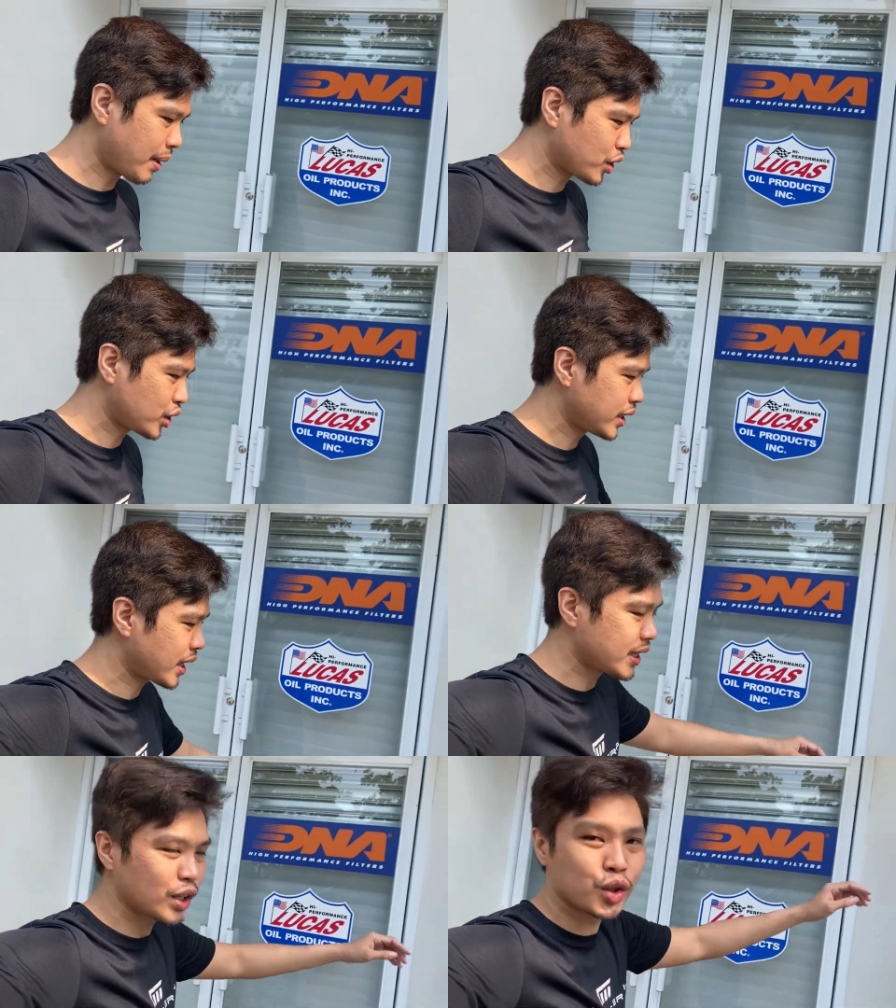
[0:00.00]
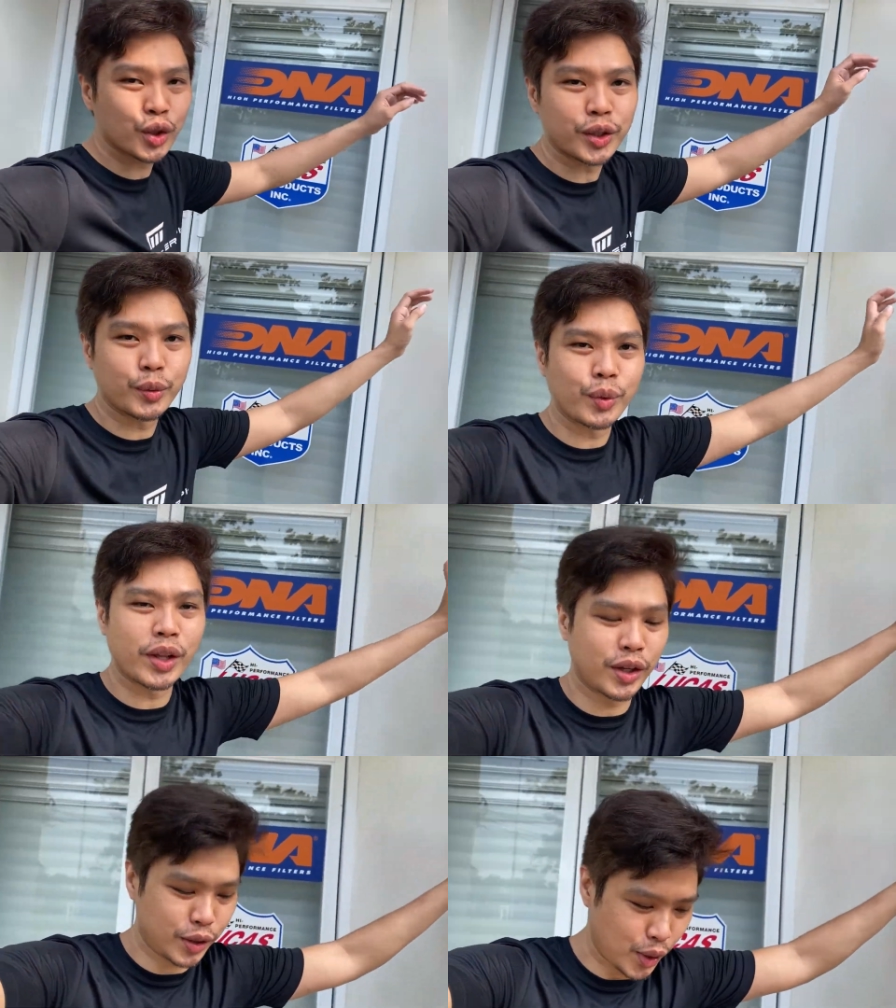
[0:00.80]
actually not yet sure
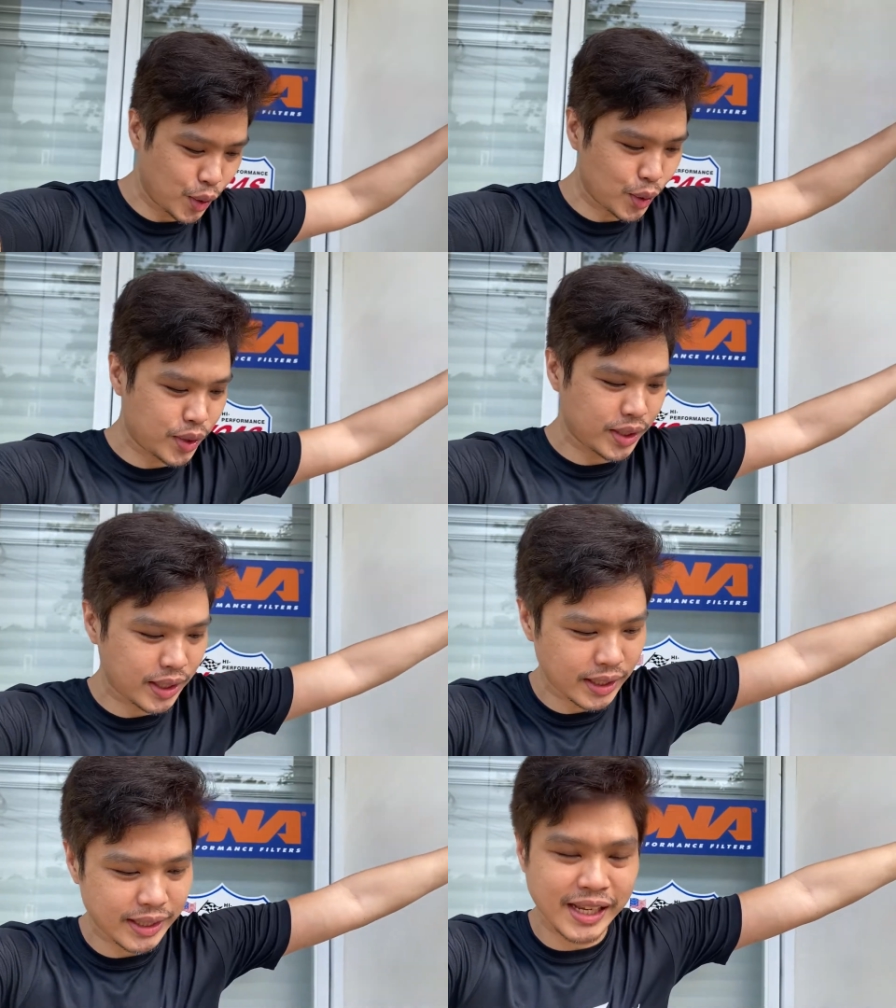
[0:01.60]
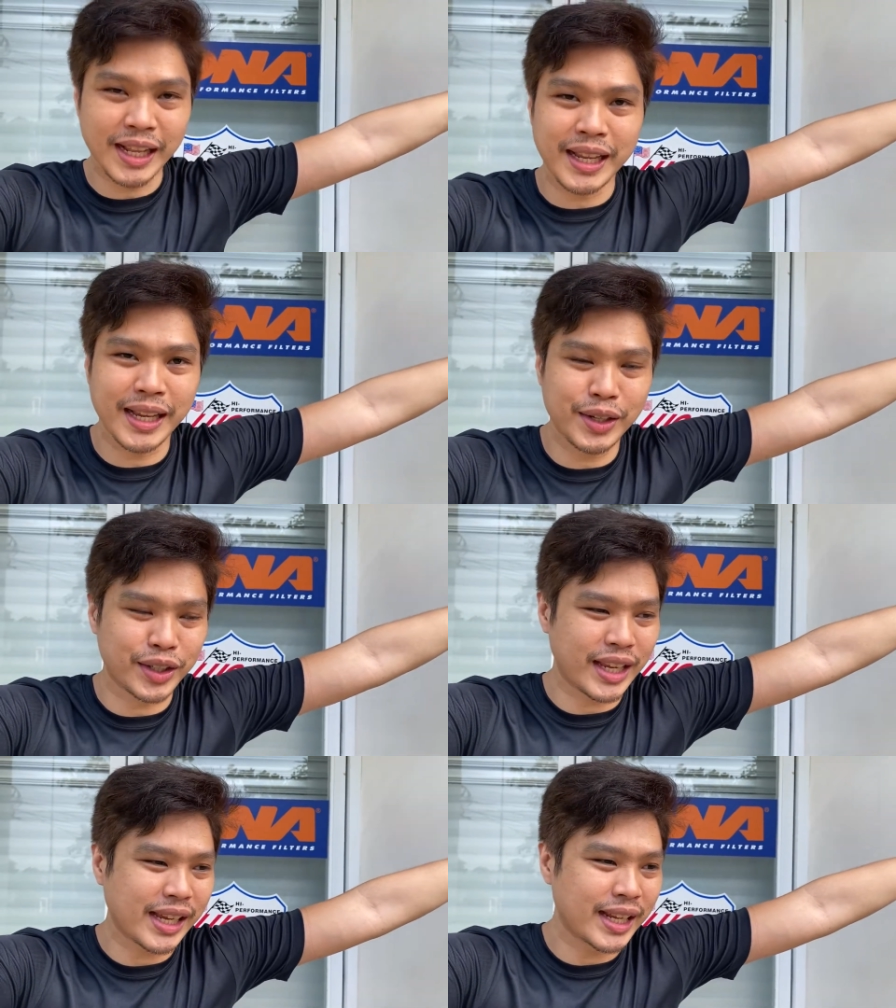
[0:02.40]
whether to use DNA or
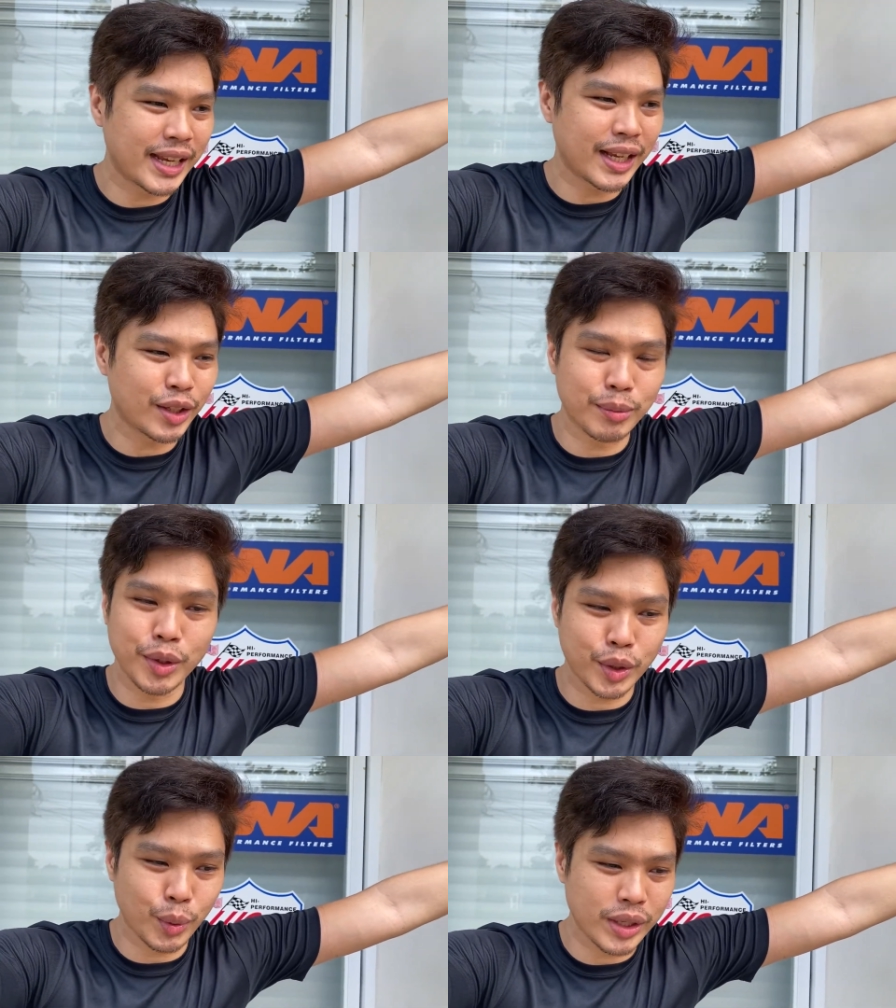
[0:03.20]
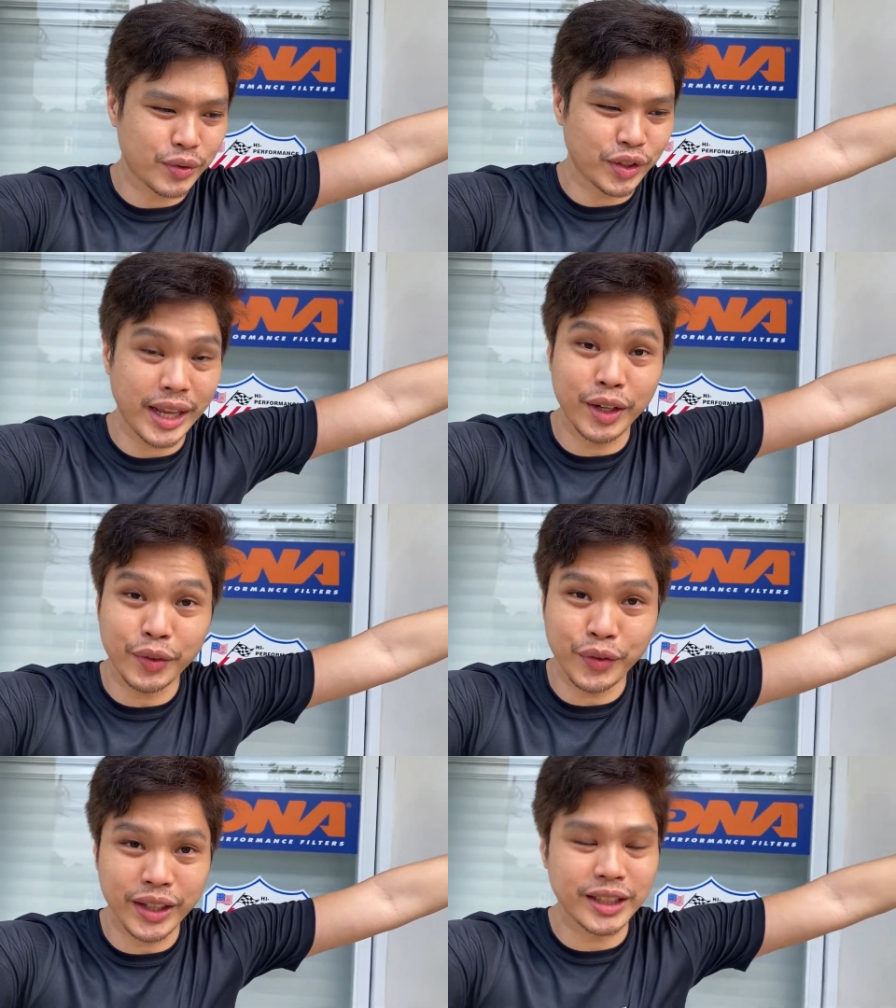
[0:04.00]
KNN or Moto Wings for the air
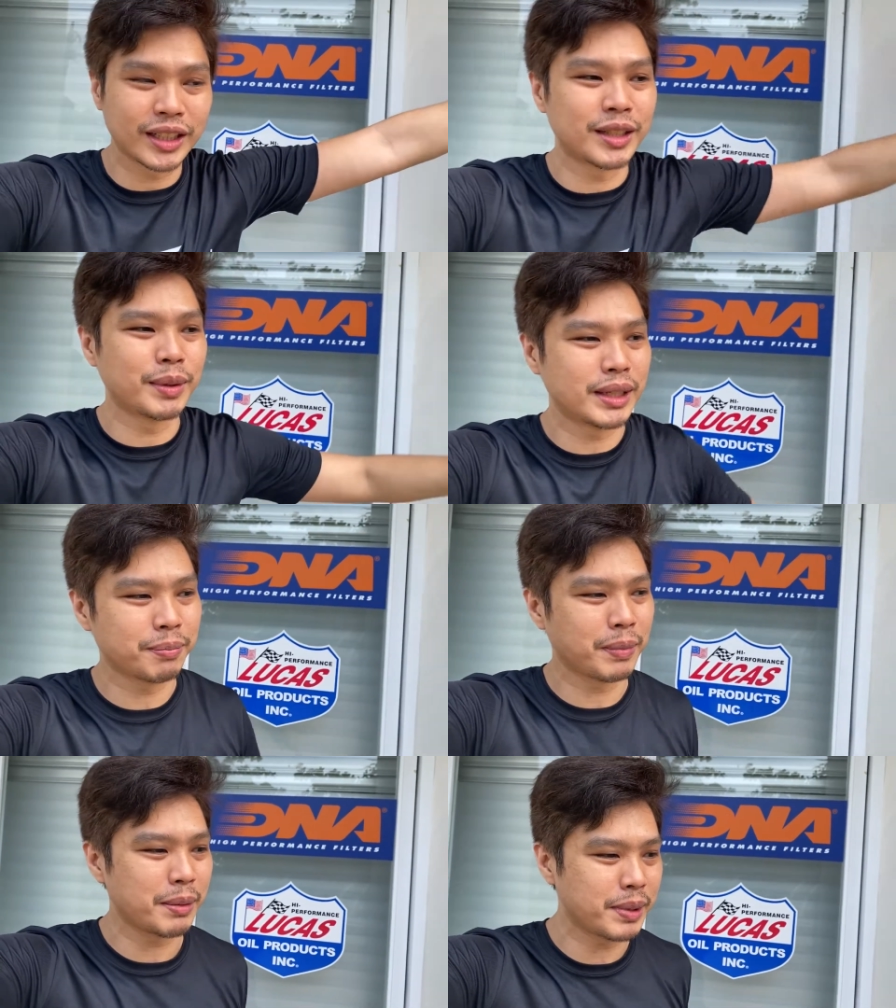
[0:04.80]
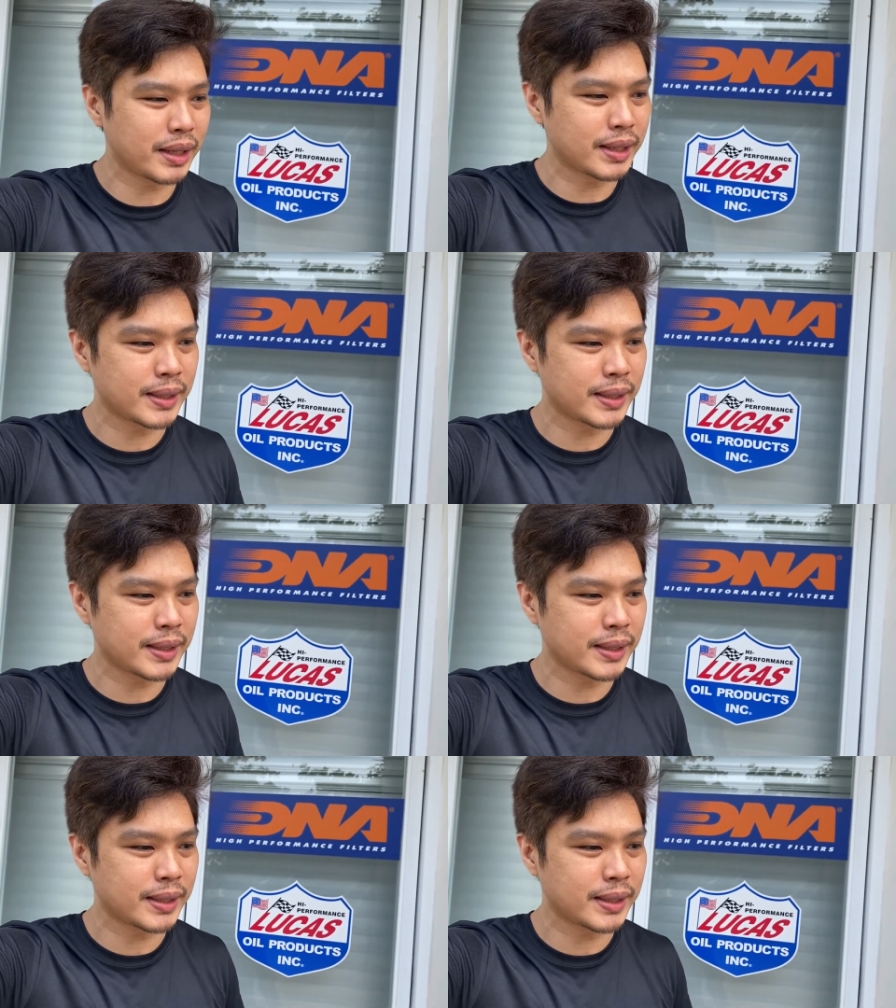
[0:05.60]
filter, but maybe